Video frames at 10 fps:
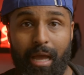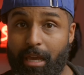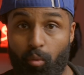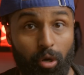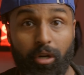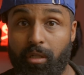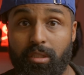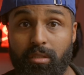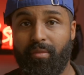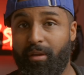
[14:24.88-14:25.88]
It works.
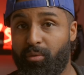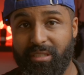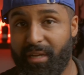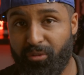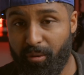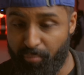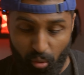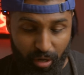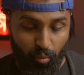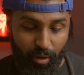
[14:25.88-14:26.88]
There was never a
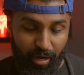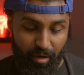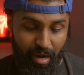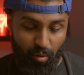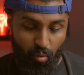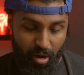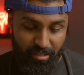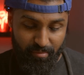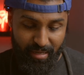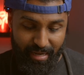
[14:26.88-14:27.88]
point where I
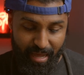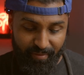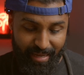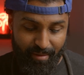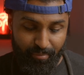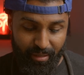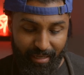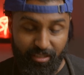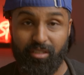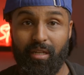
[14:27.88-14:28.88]
wanted to be at f8, but
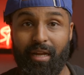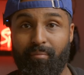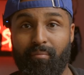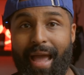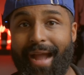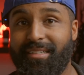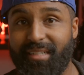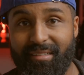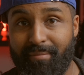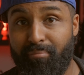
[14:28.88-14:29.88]
I
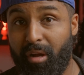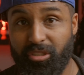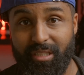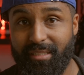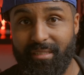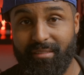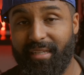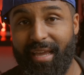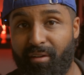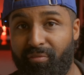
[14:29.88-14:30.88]
accidentally budgeted it to
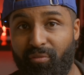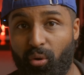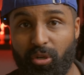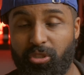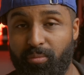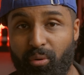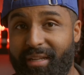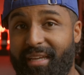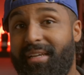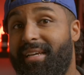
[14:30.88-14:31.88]
say f4 or
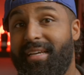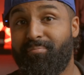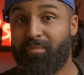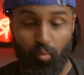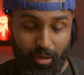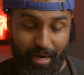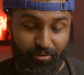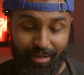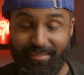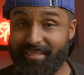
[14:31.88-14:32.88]
2.8.
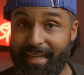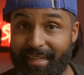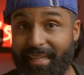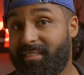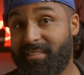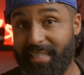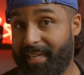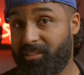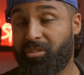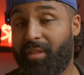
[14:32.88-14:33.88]
Wherever I set it, it
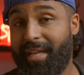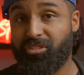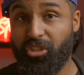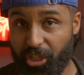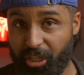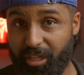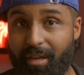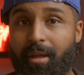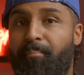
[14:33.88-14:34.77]
stayed, so that's good.